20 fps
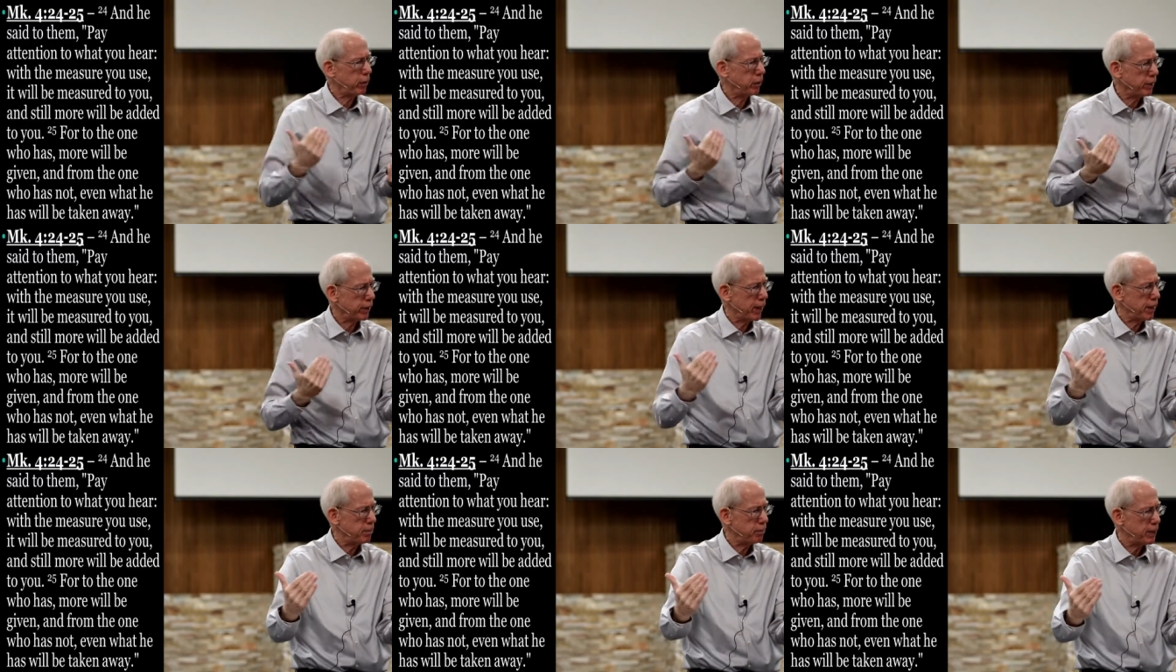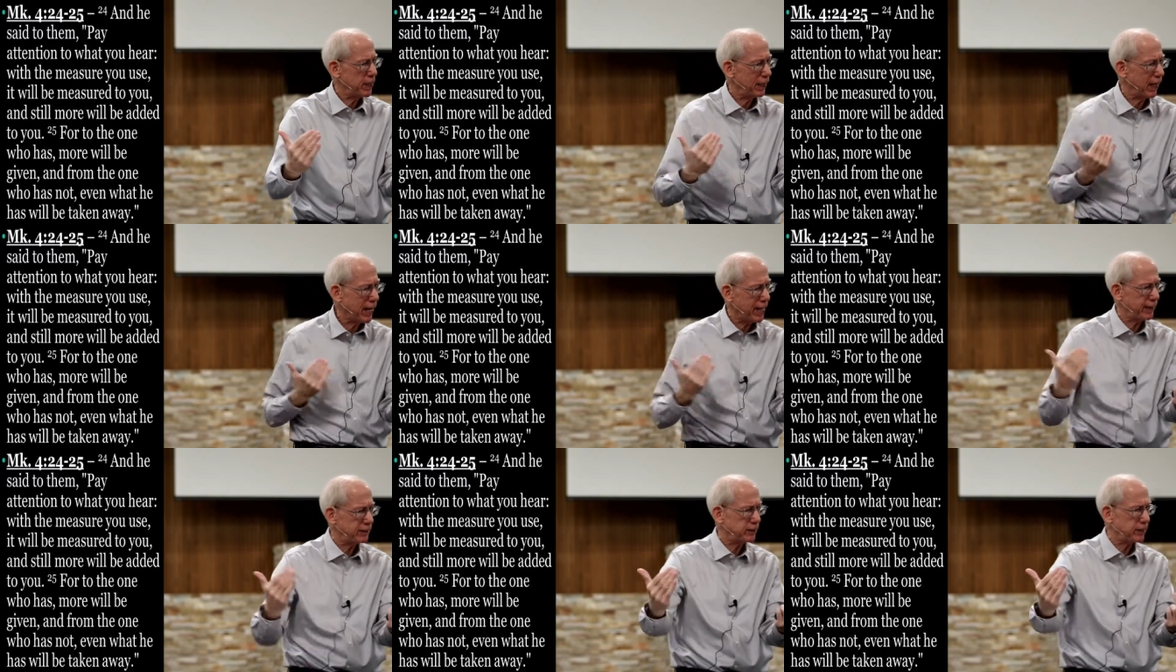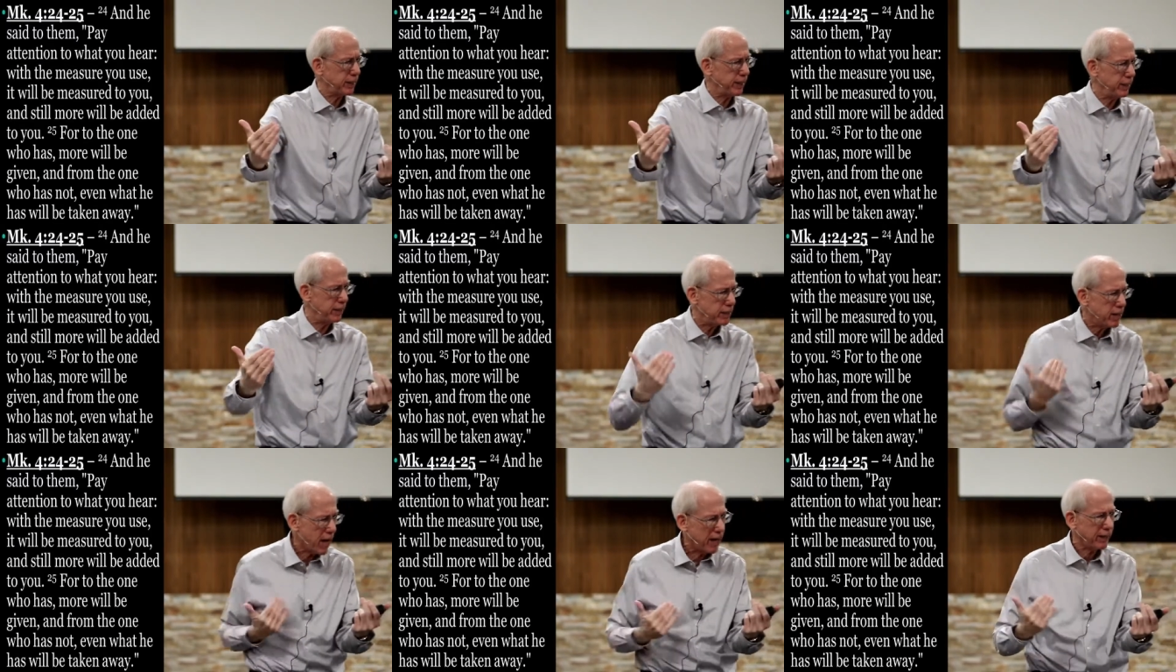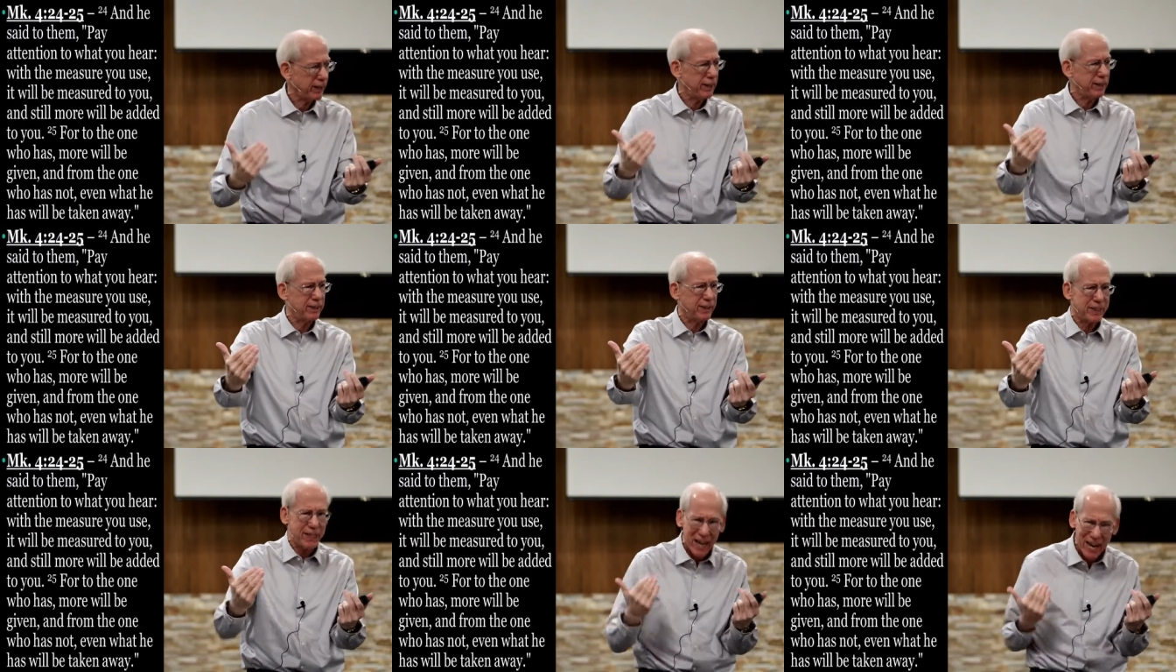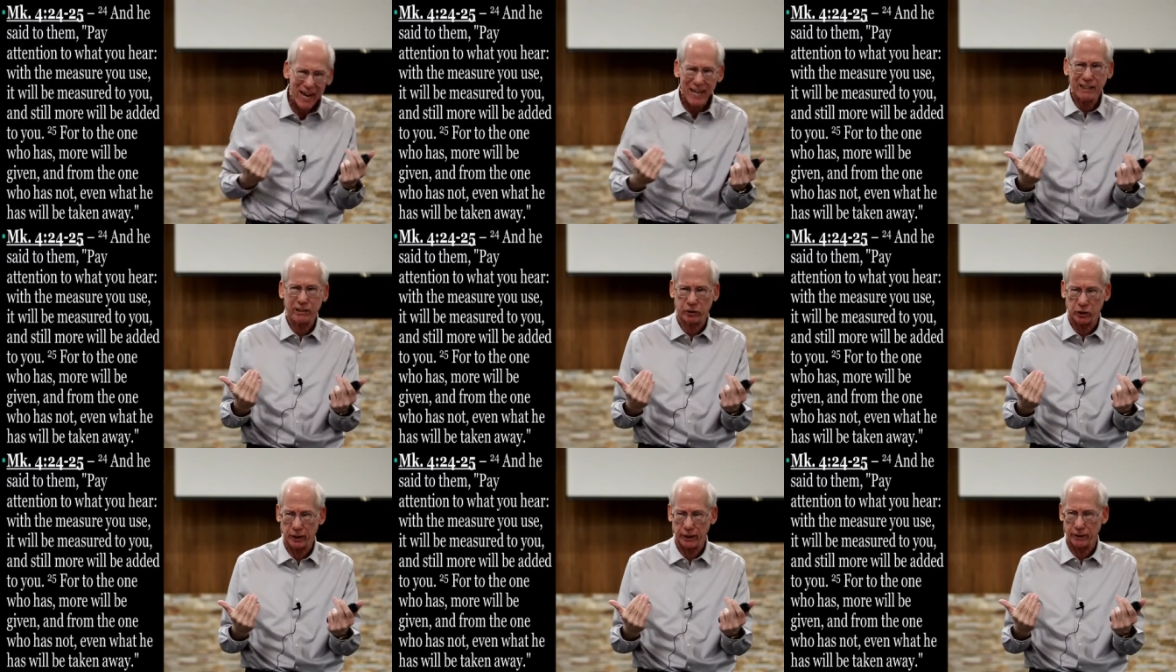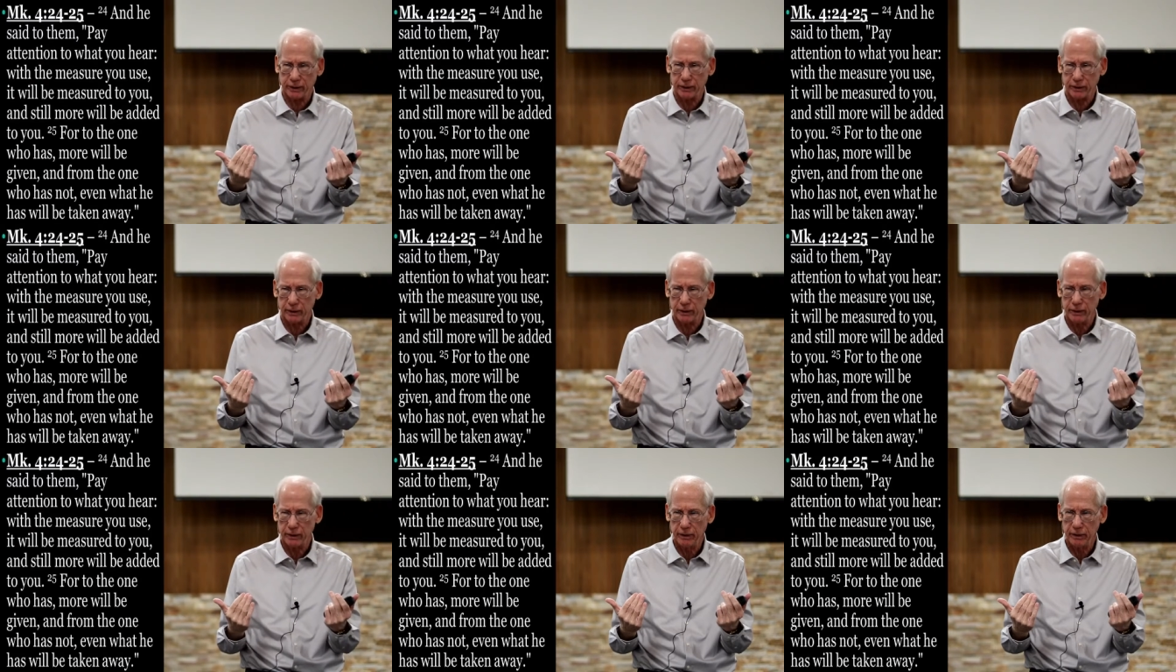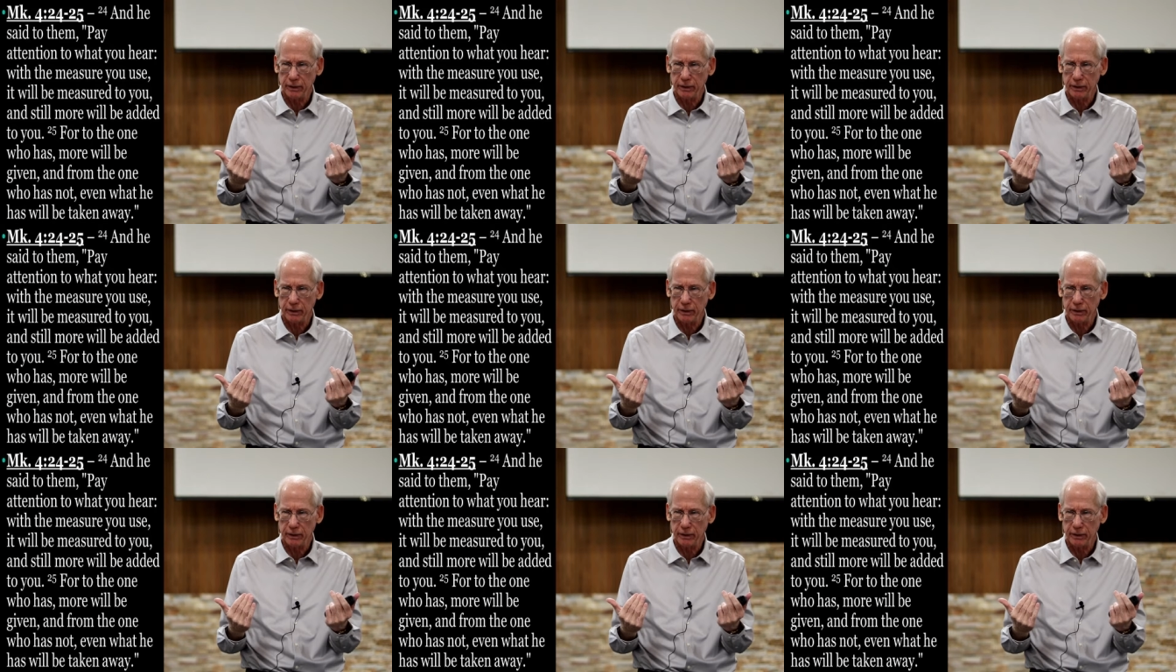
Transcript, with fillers: hear it and be lazy and not engage it.